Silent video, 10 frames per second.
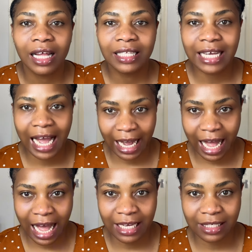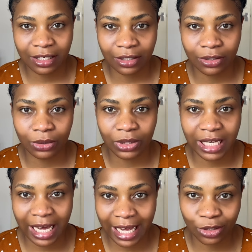dark eye circles
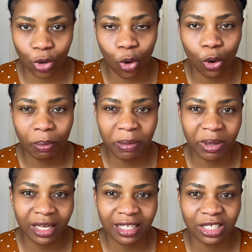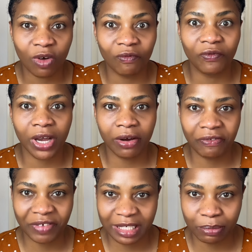yet, or maybe it's not very
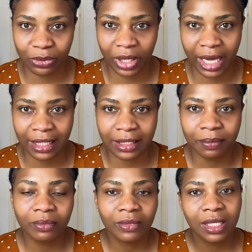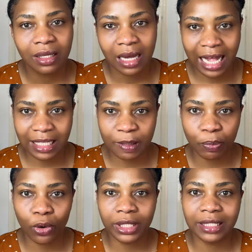visible yet, at this
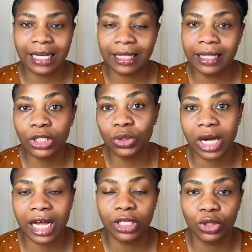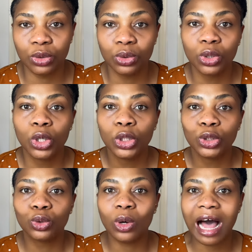point, there are things you can do
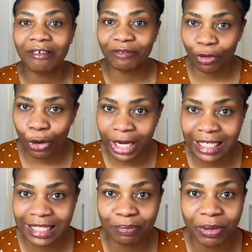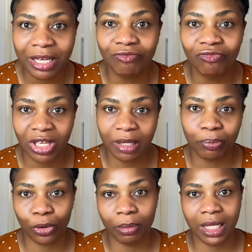to avoid it being really
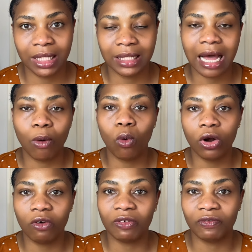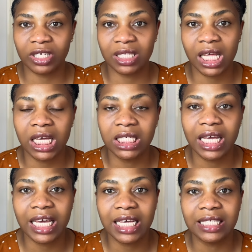prominent. And one of the first things
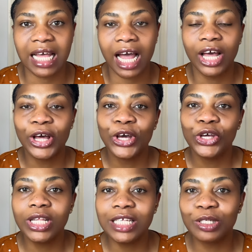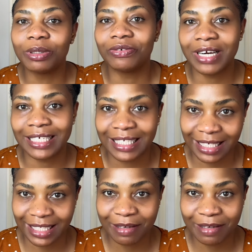is that you need to be resting.